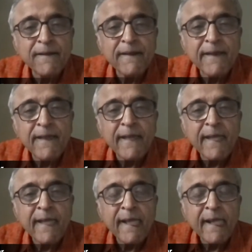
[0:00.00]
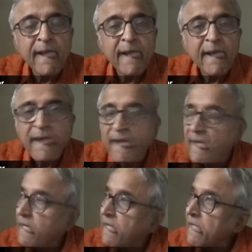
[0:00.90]
No, sir. Uh, I
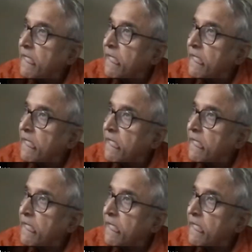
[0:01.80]
uh,